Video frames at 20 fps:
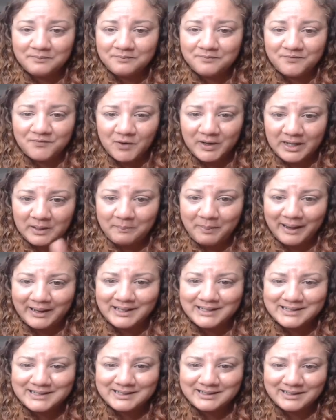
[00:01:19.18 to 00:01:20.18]
fully
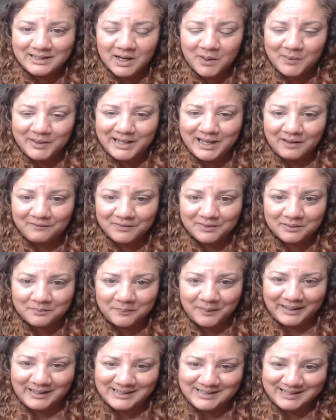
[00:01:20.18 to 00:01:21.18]
baked, in the oven,
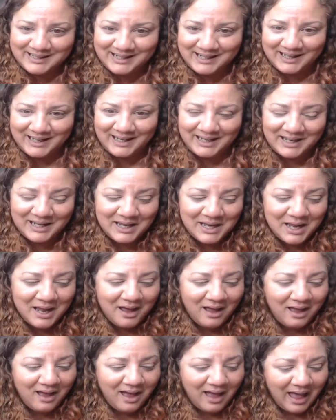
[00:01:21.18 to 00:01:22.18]
basically.
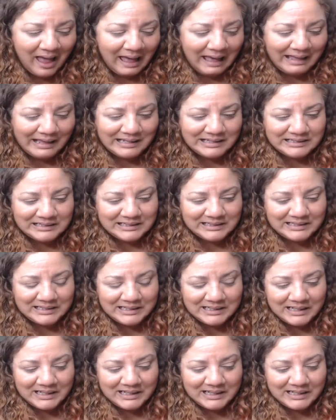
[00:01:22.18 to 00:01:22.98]
And